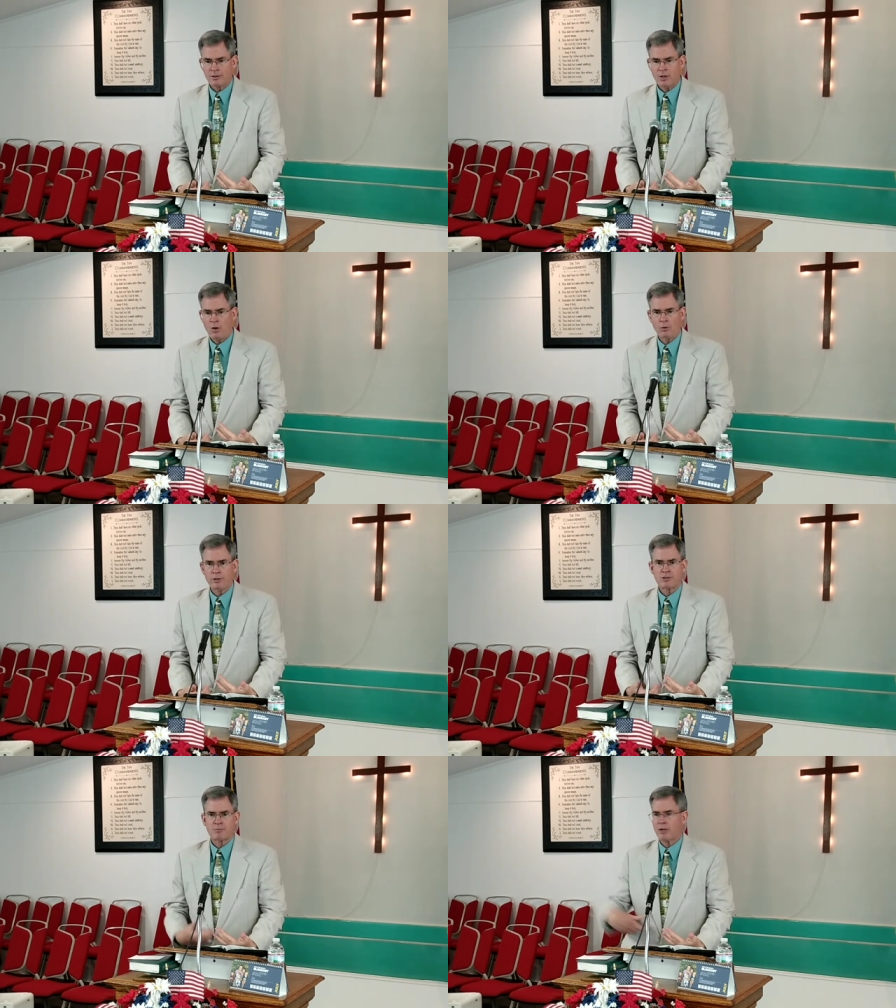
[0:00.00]
the
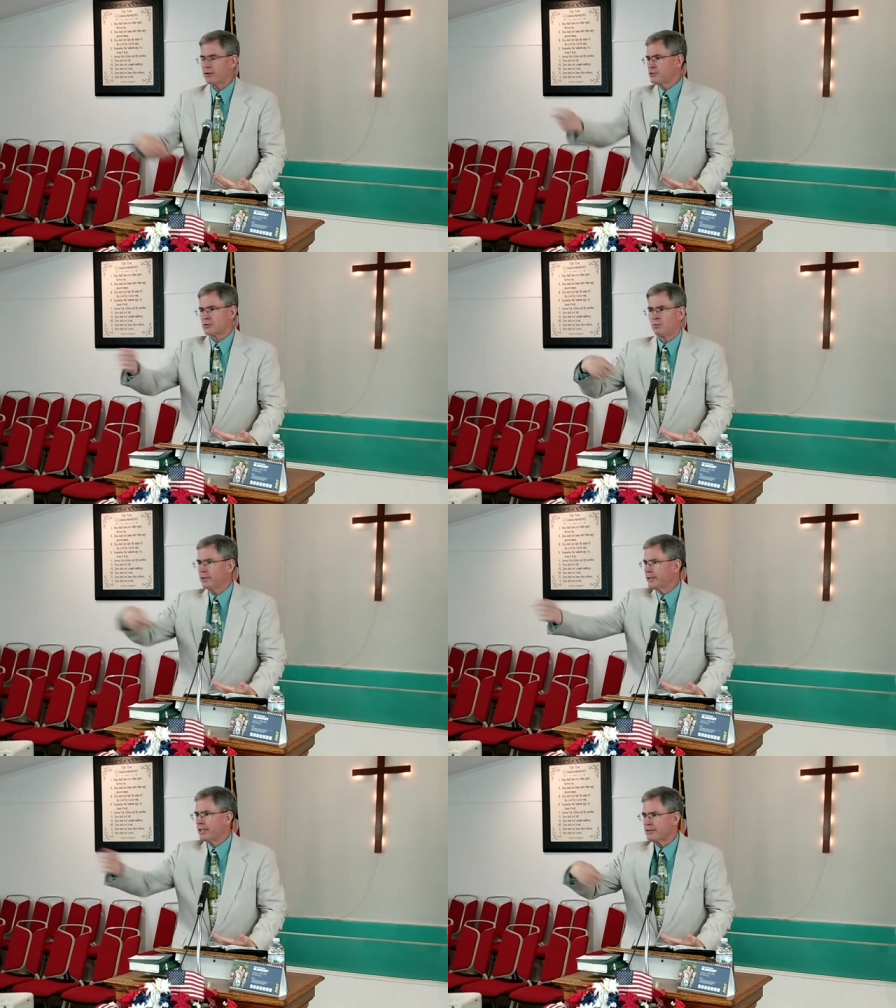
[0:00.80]
Holy Spirit is the
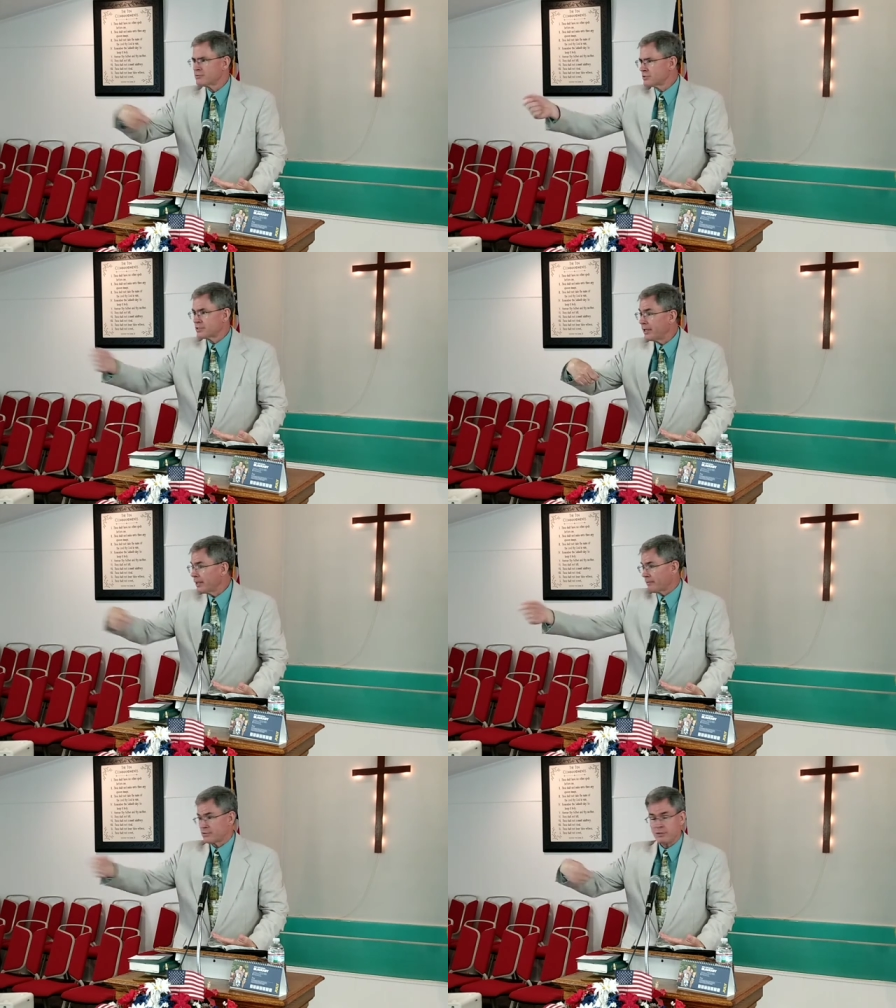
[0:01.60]
one that gives us gifts.